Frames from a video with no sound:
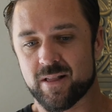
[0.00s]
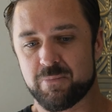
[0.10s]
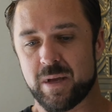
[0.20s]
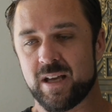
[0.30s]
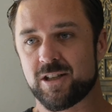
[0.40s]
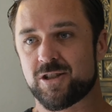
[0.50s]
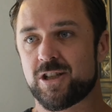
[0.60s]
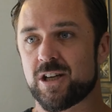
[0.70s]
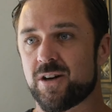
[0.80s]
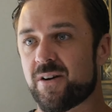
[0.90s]
being
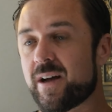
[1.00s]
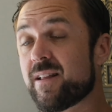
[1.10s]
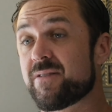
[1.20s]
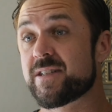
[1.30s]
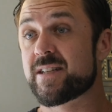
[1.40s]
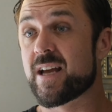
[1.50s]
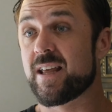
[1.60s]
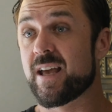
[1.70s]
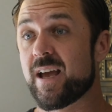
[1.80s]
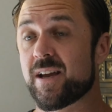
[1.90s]
chill. I live in San
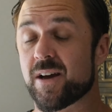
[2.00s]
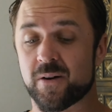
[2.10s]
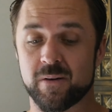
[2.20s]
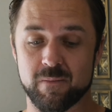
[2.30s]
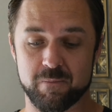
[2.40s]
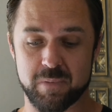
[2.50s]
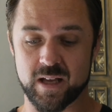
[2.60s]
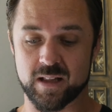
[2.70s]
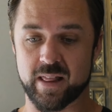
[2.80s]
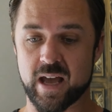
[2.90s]
Diego,
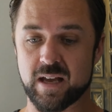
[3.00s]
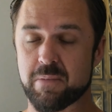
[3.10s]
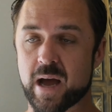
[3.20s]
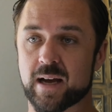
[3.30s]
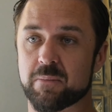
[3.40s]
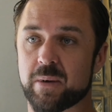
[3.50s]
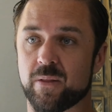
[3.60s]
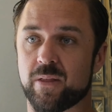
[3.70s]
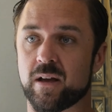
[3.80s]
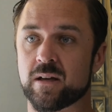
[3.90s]
being laid back about
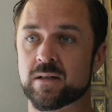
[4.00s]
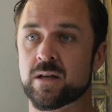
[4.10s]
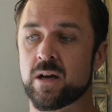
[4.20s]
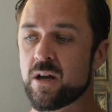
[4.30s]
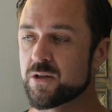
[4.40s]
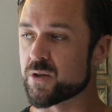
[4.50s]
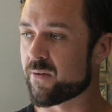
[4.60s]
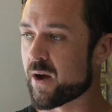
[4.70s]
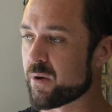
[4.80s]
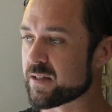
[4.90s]
things. So if
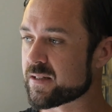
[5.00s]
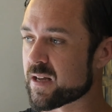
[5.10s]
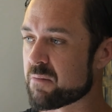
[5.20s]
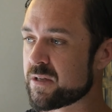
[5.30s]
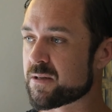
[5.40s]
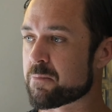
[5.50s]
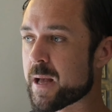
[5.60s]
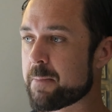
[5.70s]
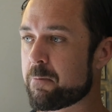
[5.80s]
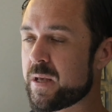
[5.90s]
I want to step into
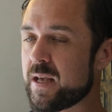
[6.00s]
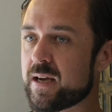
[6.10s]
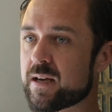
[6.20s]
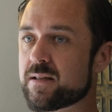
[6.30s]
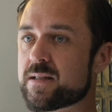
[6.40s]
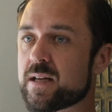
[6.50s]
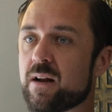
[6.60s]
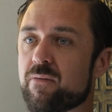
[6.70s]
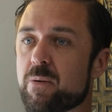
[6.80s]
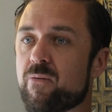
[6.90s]
my peak state
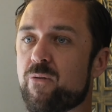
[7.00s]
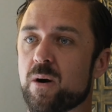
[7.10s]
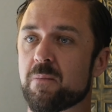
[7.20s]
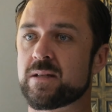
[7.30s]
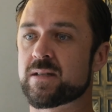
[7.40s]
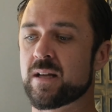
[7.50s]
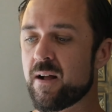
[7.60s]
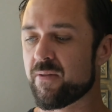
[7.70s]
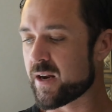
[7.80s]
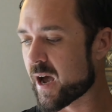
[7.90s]
of performance,
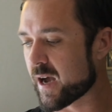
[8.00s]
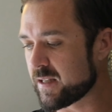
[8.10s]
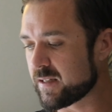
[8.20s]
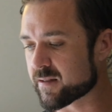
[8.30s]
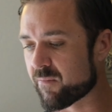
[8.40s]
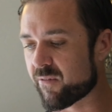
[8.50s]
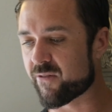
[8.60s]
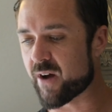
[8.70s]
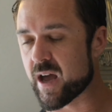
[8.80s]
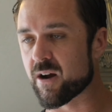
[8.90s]
then I need some
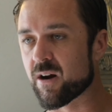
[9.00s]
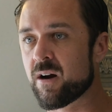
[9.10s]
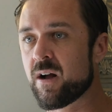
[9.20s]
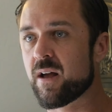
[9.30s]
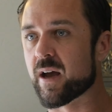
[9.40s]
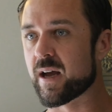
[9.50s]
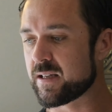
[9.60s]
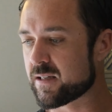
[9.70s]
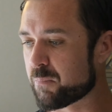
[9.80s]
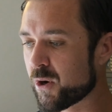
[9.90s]
fire. I
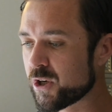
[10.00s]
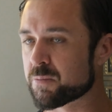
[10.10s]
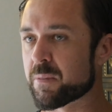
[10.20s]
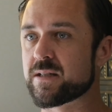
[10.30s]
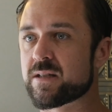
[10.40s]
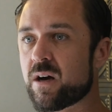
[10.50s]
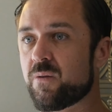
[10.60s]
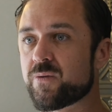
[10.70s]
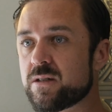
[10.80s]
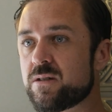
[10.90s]
need to push
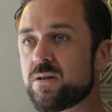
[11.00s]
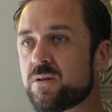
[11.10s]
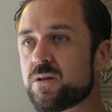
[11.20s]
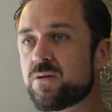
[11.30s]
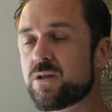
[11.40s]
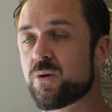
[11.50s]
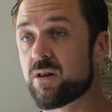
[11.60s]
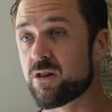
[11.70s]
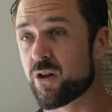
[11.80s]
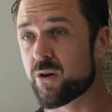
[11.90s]
myself to do a
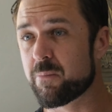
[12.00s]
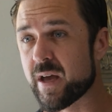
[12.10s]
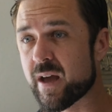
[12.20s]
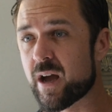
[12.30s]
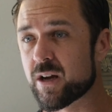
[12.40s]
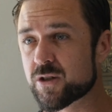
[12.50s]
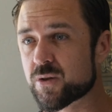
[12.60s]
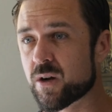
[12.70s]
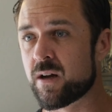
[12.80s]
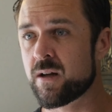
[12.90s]
little bit
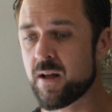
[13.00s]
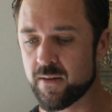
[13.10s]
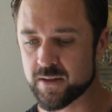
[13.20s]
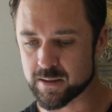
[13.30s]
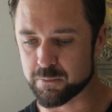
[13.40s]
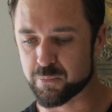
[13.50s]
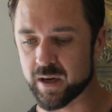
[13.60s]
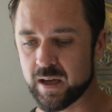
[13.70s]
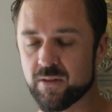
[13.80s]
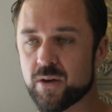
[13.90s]
extra to
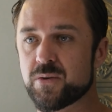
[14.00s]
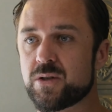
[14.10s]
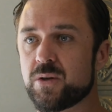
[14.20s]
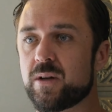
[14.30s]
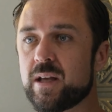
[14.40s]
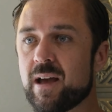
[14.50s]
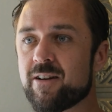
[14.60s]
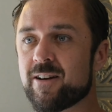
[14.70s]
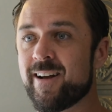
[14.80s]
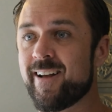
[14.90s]
bring those two
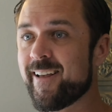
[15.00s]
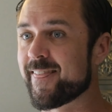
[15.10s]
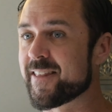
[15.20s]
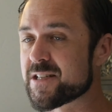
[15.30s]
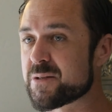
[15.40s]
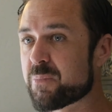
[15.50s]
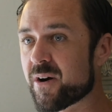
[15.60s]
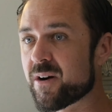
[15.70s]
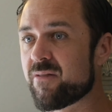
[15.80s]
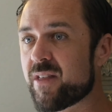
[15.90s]
together. And this is
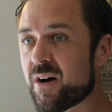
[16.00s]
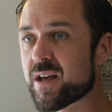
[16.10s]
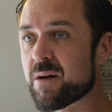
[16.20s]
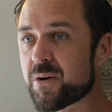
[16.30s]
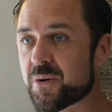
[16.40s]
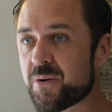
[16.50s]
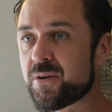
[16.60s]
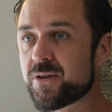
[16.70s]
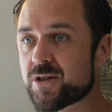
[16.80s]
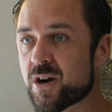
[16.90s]
part of the alchemical
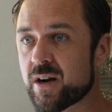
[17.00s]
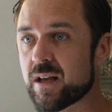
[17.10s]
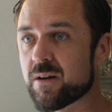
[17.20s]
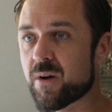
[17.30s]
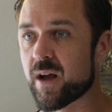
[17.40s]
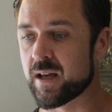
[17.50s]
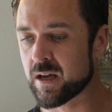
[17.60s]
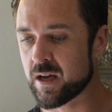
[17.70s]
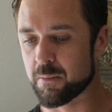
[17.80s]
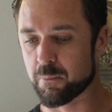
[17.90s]
journey, right?
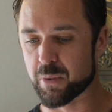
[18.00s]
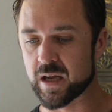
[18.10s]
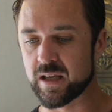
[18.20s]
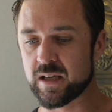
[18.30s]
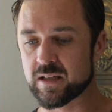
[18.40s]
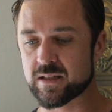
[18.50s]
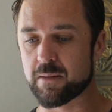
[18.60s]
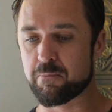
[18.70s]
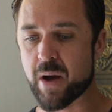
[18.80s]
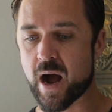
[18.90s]
Bringing to
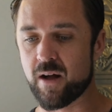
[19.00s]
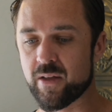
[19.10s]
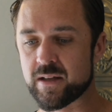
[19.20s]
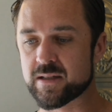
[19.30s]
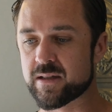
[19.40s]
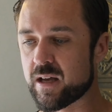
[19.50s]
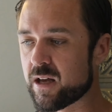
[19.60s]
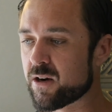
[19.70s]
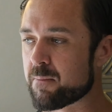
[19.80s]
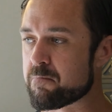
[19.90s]
balance the
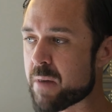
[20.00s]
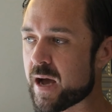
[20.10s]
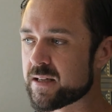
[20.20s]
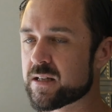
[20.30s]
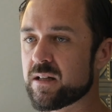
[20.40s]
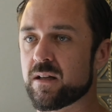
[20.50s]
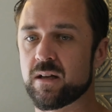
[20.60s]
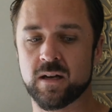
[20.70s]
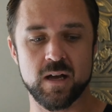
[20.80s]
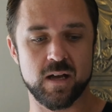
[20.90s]
inner
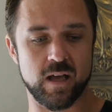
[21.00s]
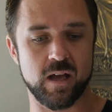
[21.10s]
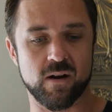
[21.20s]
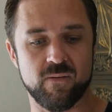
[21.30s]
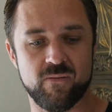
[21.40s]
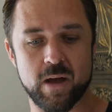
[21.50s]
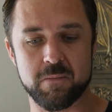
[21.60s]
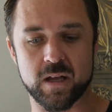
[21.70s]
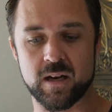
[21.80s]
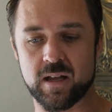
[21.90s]
masculine, inner
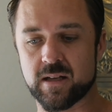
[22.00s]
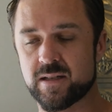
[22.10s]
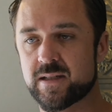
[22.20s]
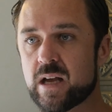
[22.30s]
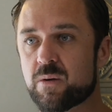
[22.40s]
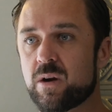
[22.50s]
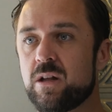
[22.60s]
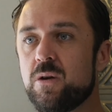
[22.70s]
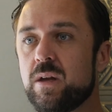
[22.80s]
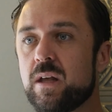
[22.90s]
feminine, and sacred
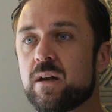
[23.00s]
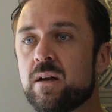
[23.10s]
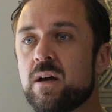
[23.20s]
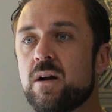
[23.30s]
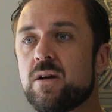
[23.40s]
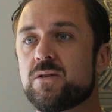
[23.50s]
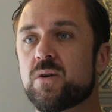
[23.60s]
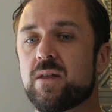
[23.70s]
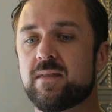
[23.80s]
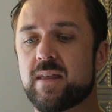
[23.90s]
union so
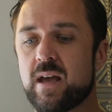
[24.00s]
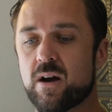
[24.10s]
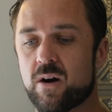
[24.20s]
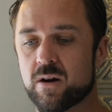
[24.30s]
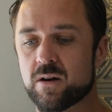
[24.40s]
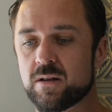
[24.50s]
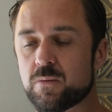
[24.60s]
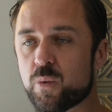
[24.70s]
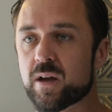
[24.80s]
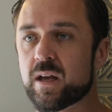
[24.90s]
that they are
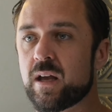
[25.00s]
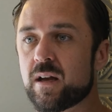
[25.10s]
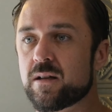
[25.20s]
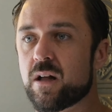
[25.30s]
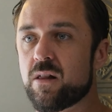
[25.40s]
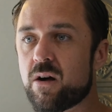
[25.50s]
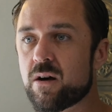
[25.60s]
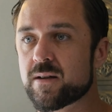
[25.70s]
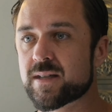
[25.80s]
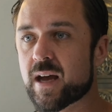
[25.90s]
working
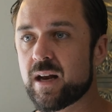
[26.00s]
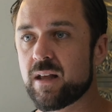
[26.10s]
alongside